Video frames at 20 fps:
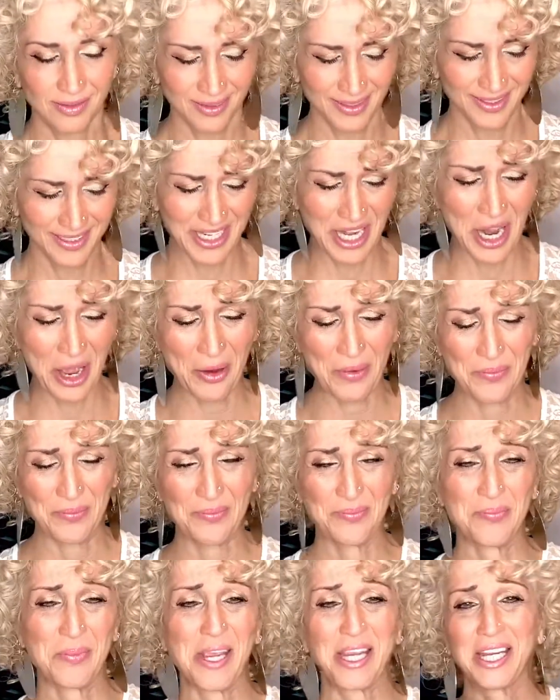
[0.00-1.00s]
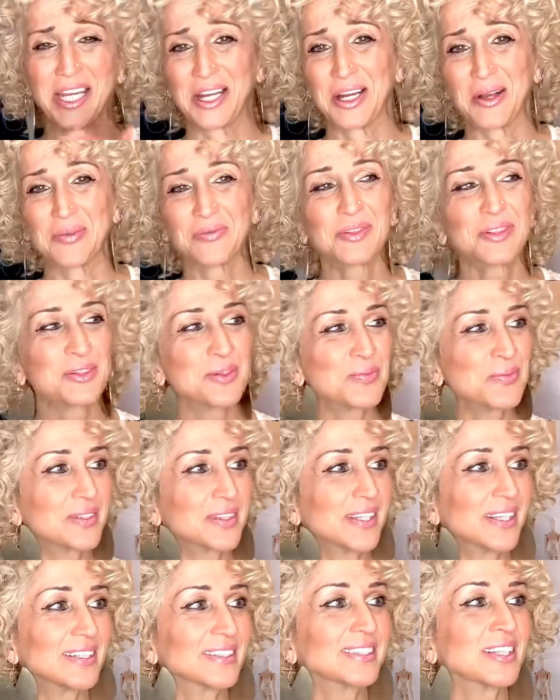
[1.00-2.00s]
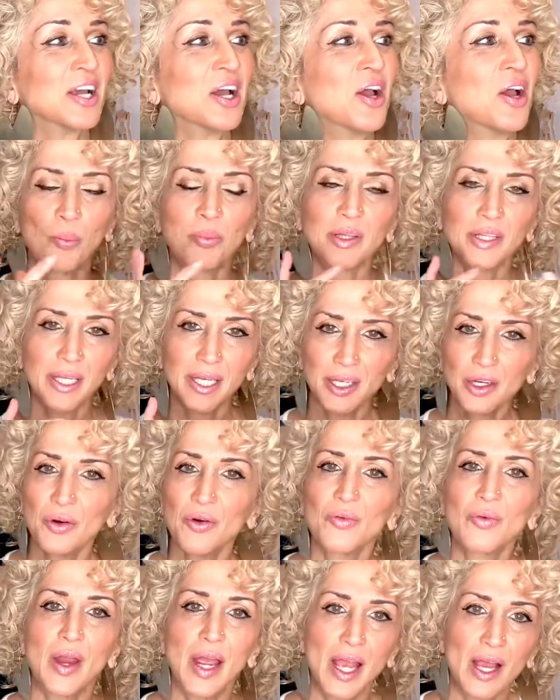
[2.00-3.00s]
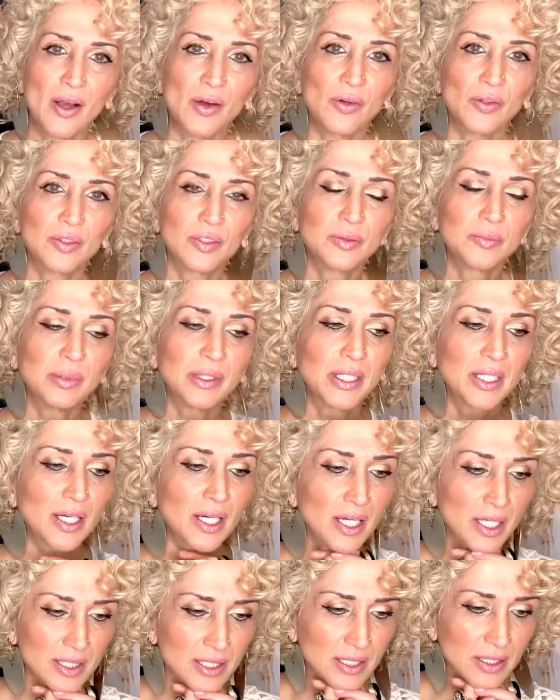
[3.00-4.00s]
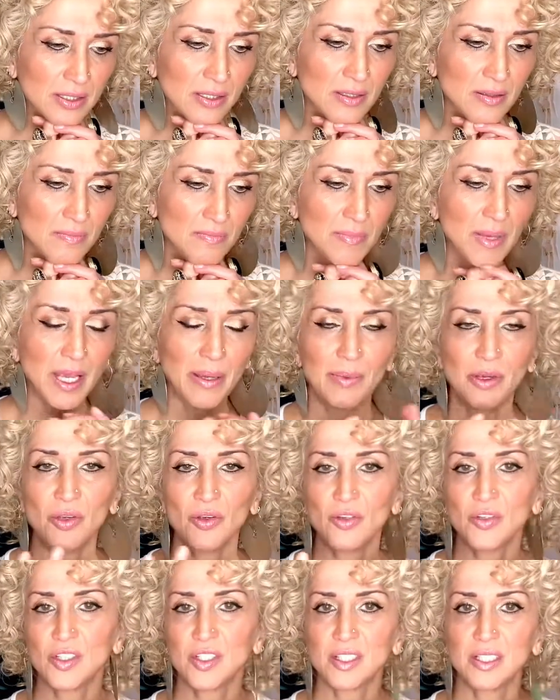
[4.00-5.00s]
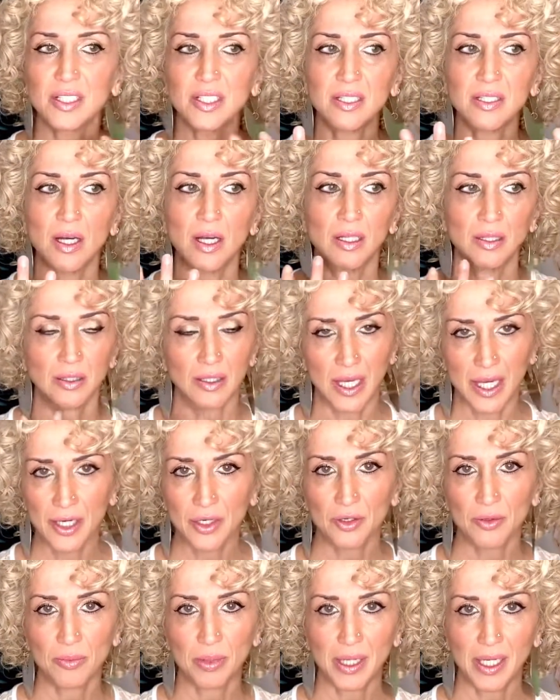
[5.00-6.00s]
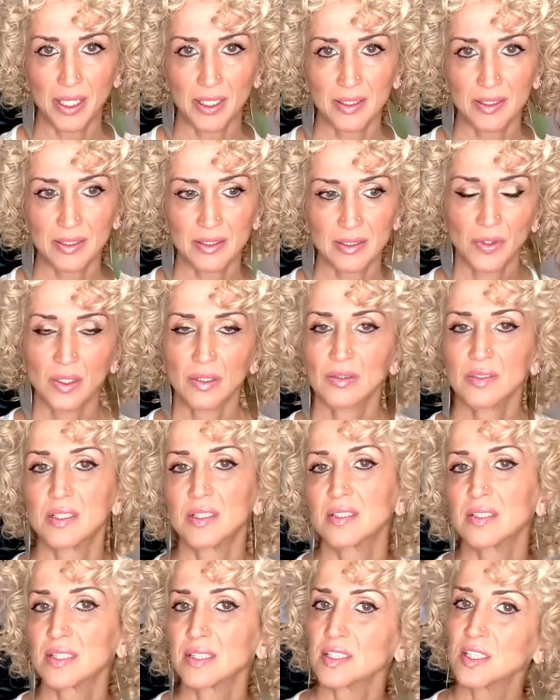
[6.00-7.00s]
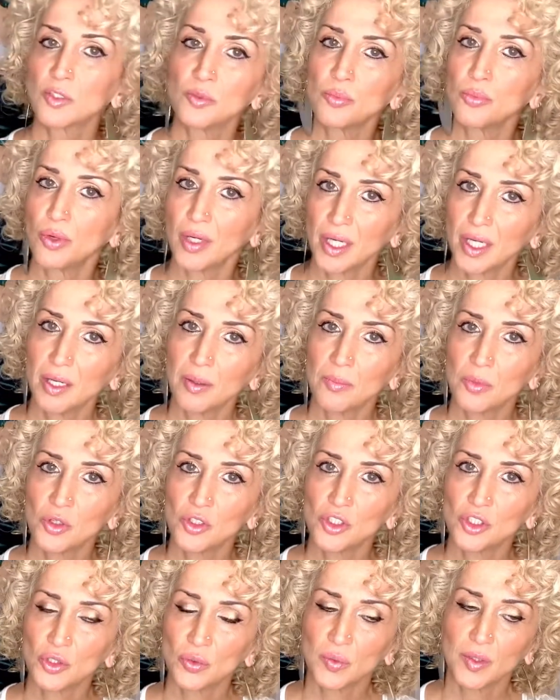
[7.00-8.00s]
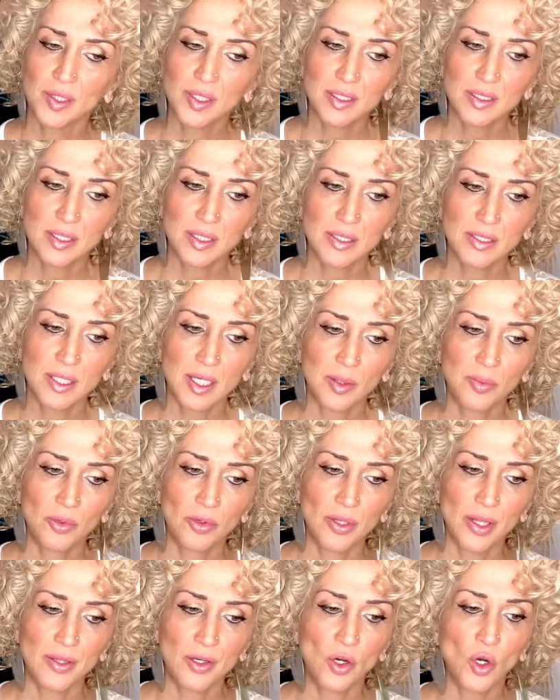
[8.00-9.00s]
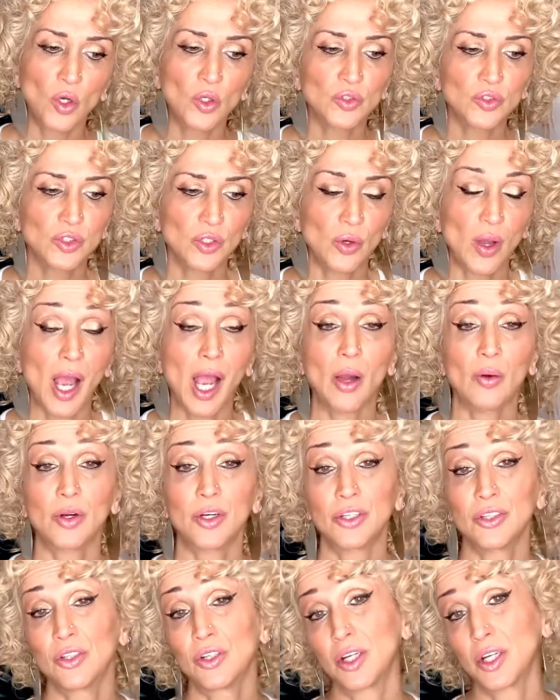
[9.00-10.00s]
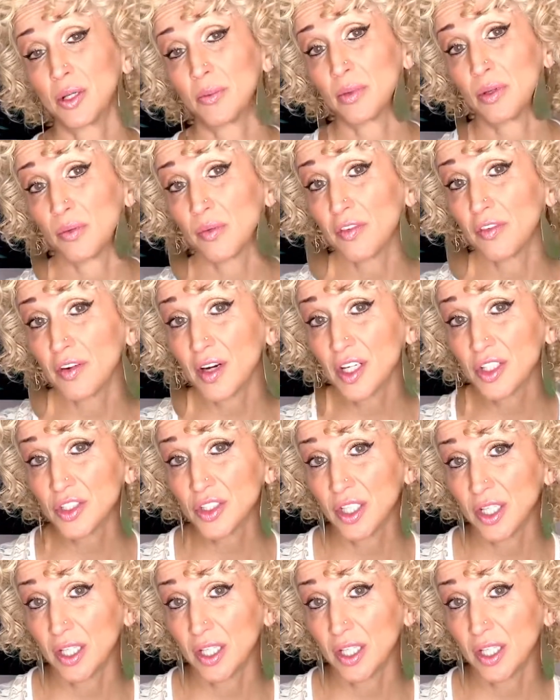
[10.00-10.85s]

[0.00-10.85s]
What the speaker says: Now I'm making up stupid things. Play around, because maybe you just need a lighter base, since this is bringing moisture with it to the table. And also, how are you going to be refreshing?